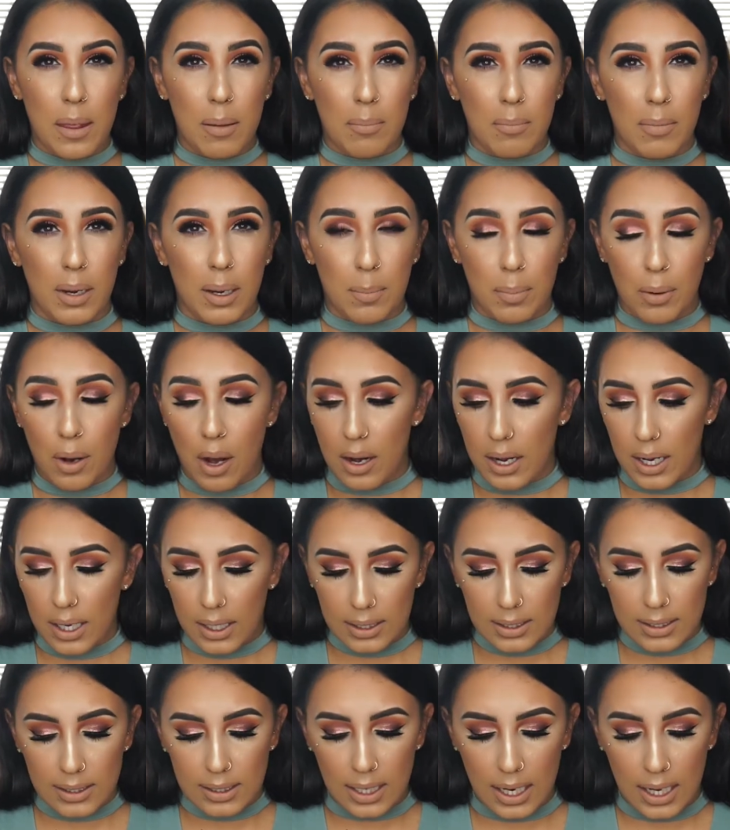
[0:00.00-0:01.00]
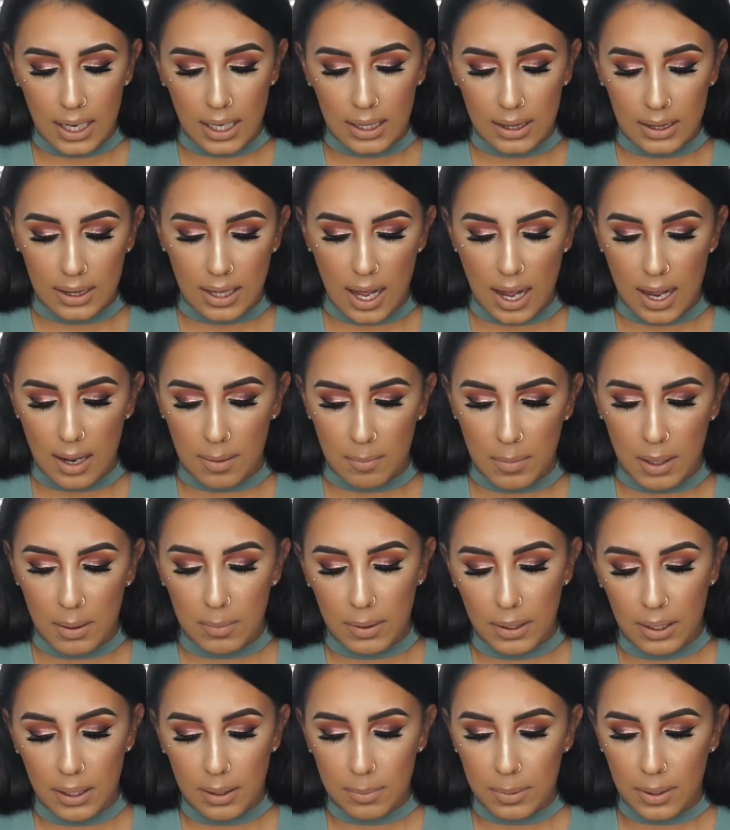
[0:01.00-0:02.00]
my products like that my
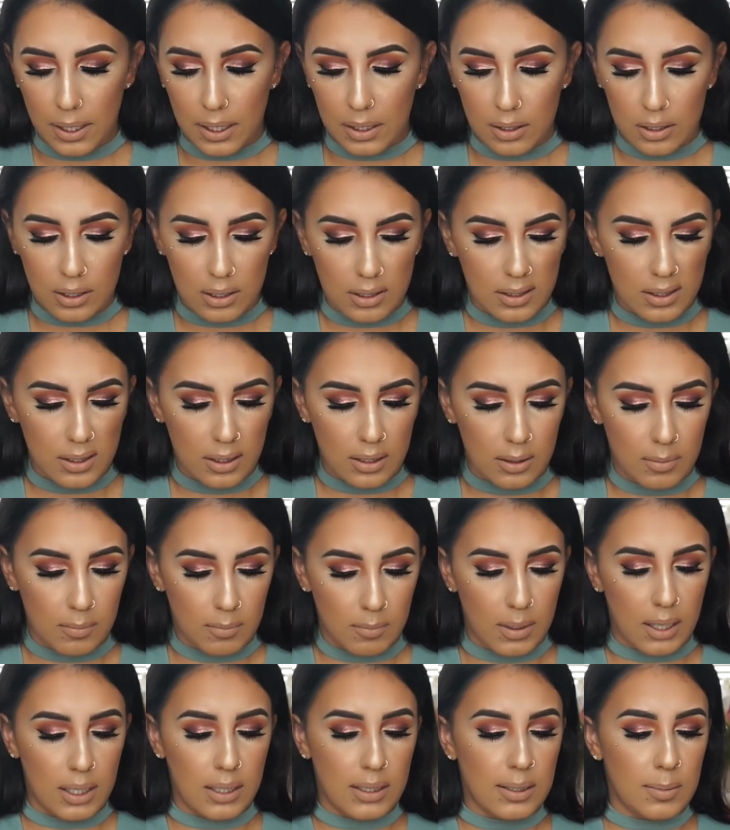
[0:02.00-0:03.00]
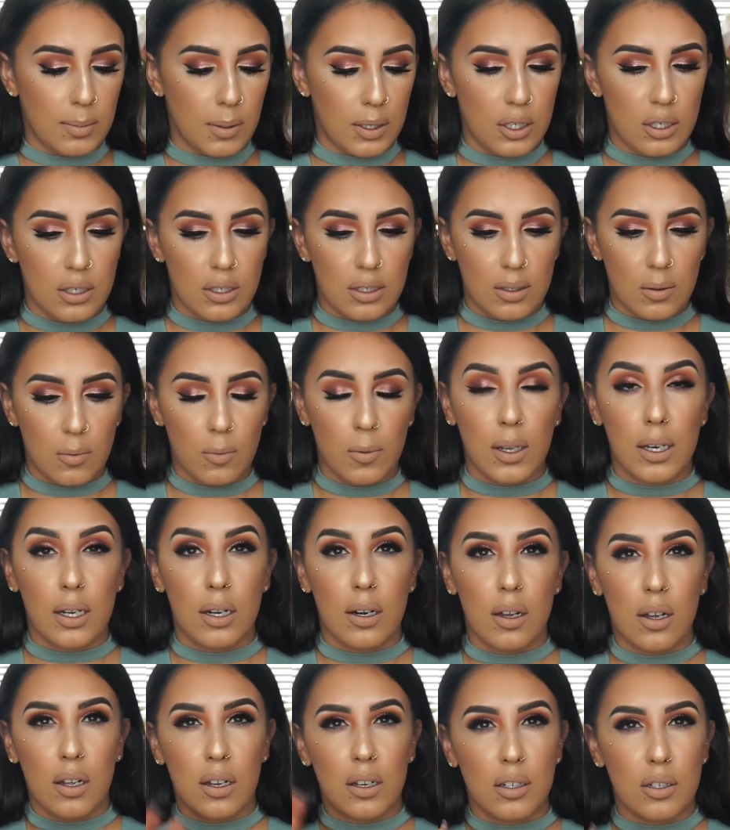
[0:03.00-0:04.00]
beauty blenders and my sponges and
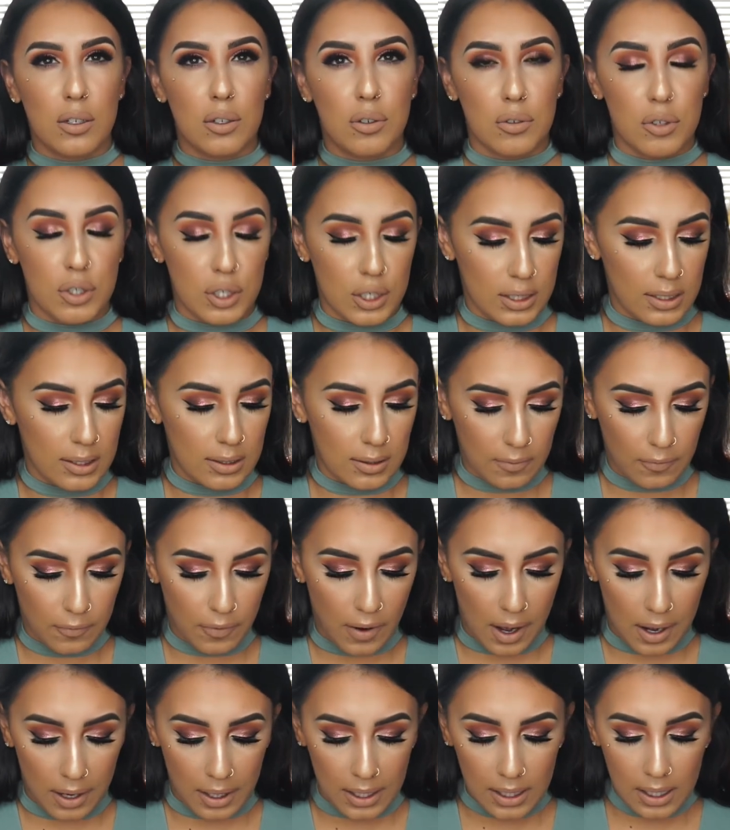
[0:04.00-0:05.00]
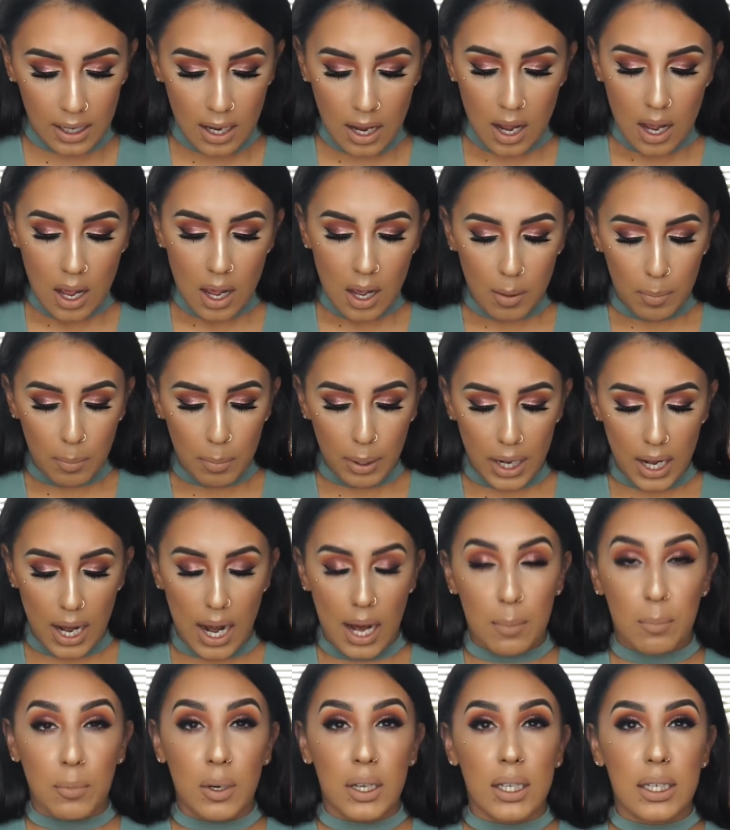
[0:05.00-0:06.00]
whatnot do just fine but
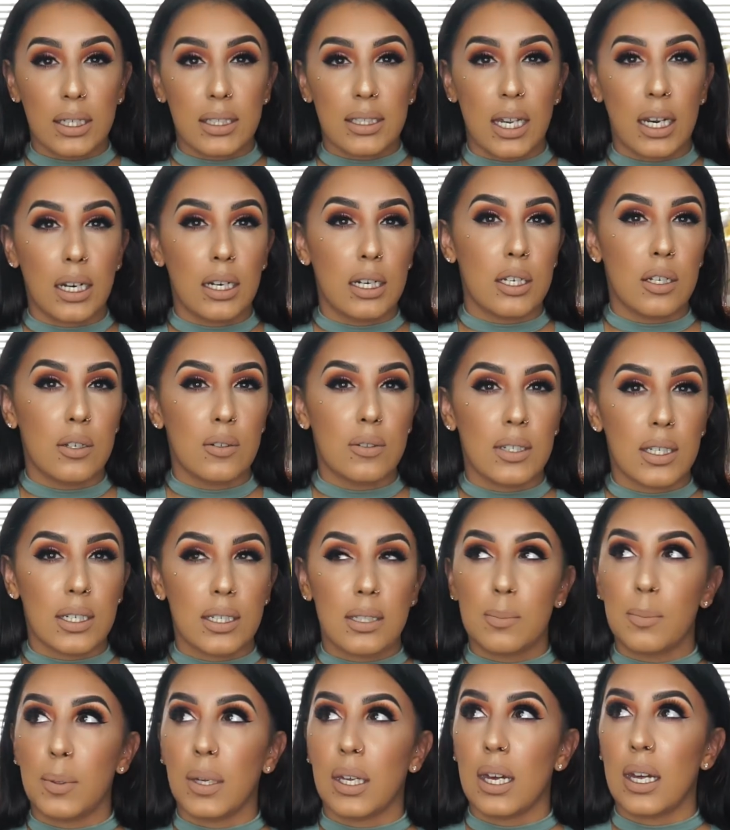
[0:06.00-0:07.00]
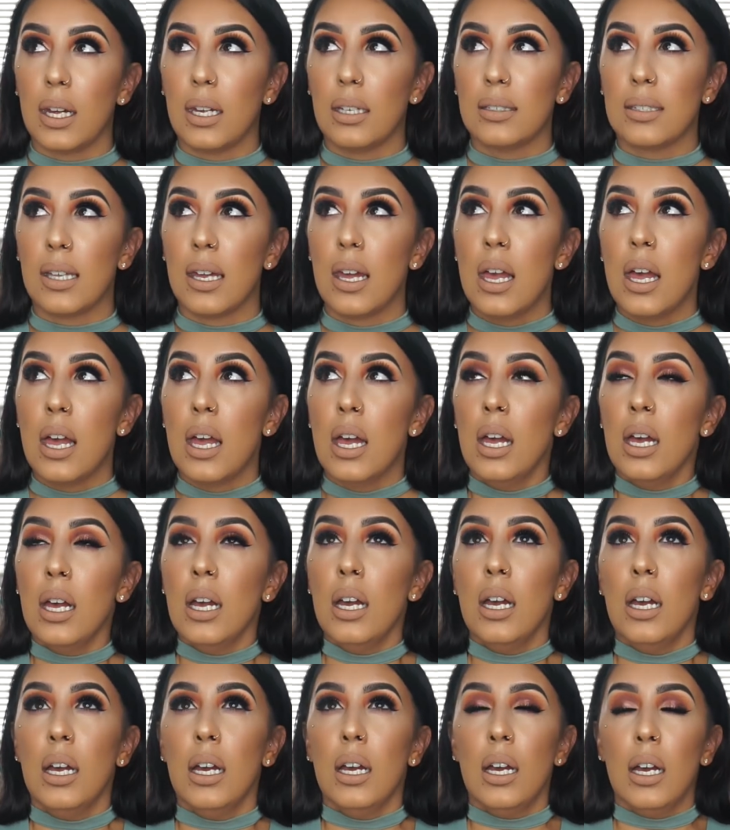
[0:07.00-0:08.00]
I'm really excited to use this because
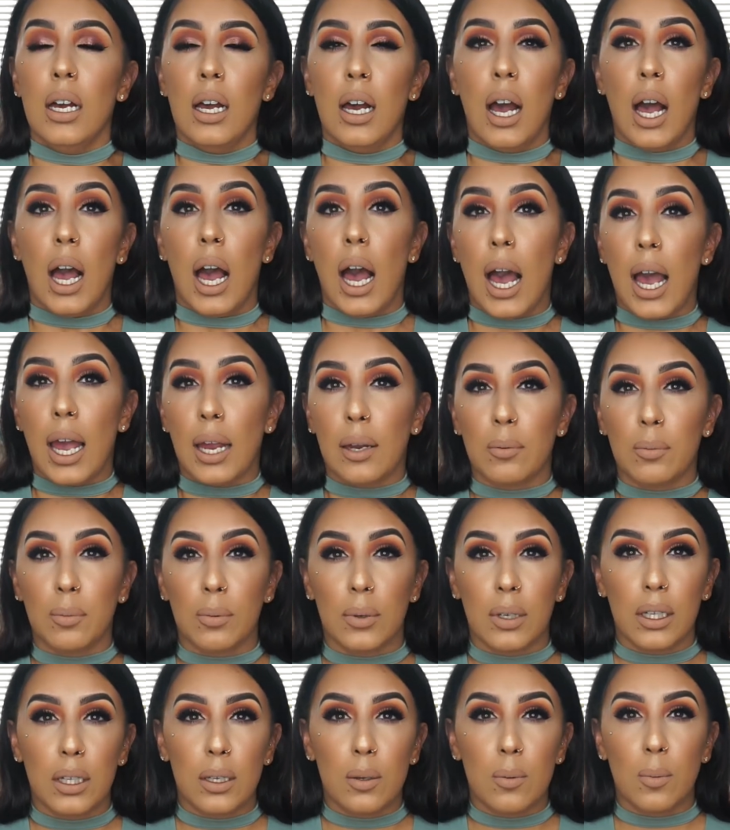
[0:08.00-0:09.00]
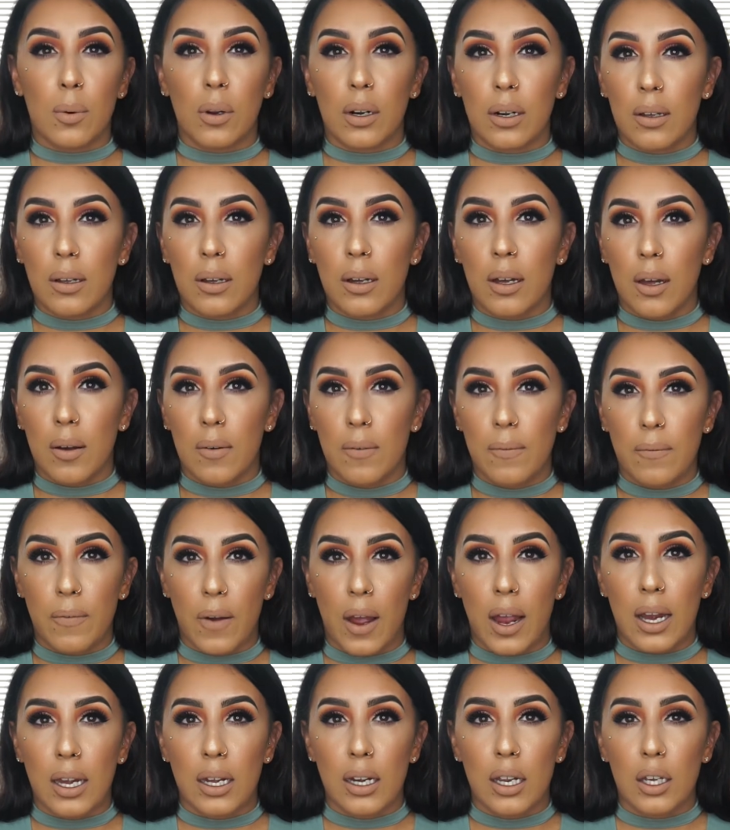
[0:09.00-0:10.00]
I really want to
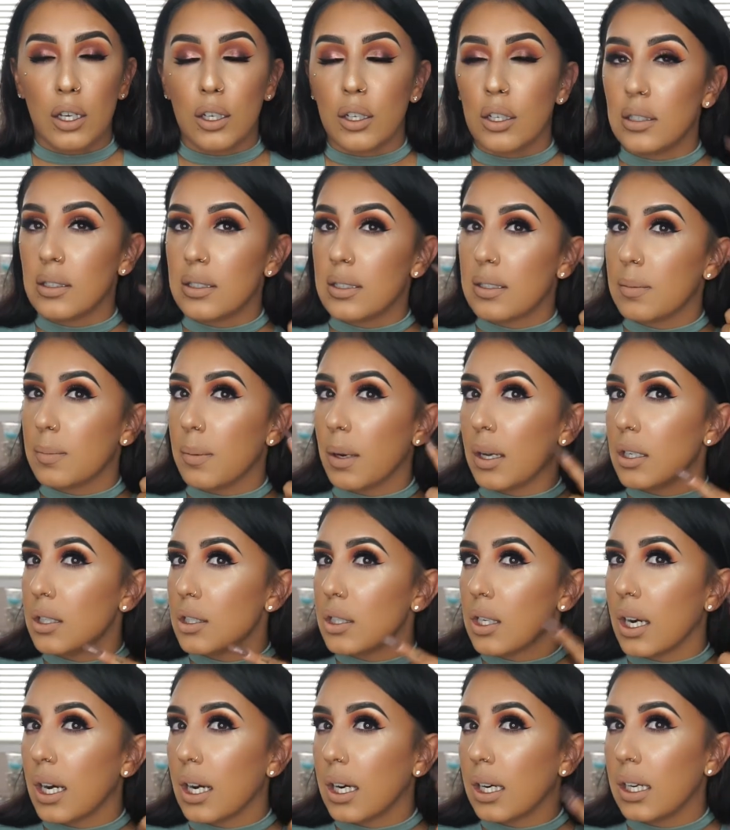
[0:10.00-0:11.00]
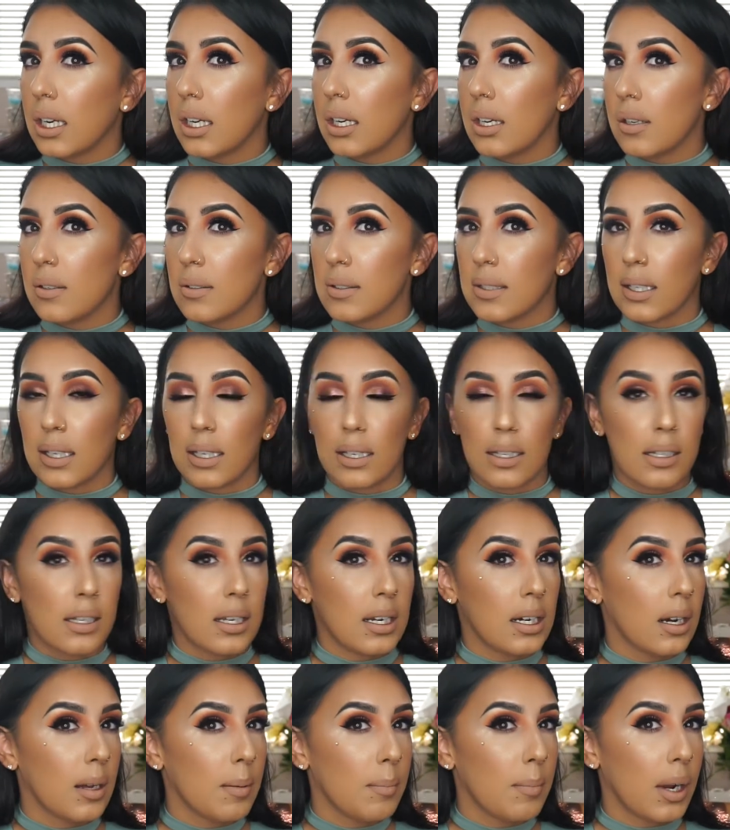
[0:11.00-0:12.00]
find a good sponge that I can use to
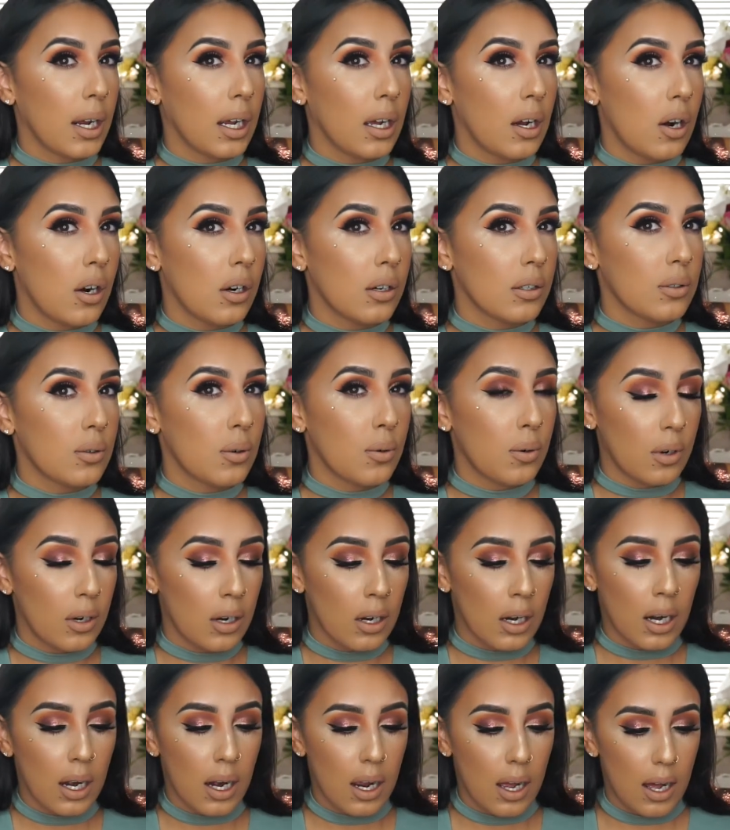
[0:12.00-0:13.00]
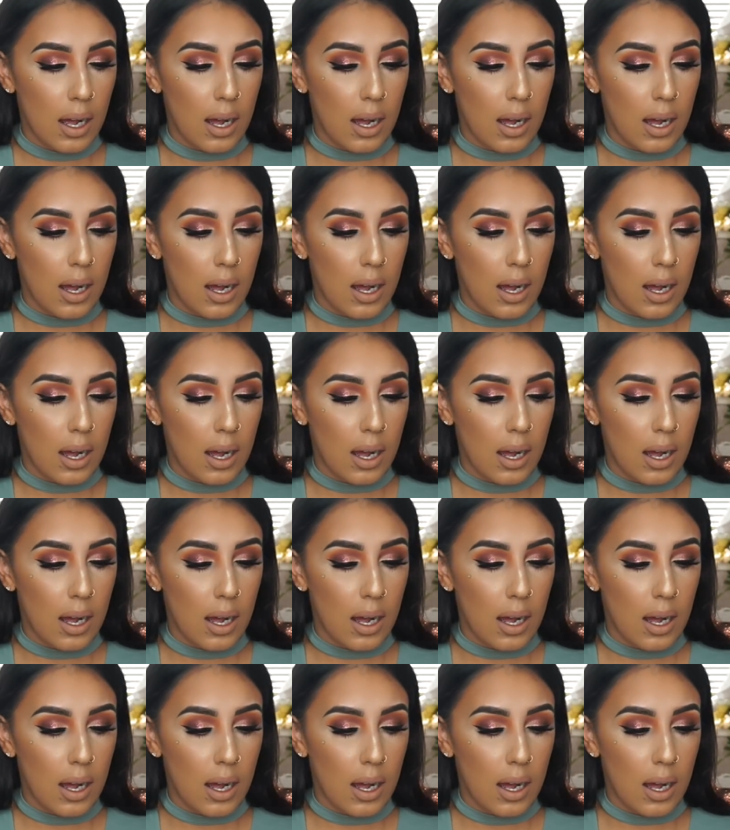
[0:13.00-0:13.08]
clean up my contour.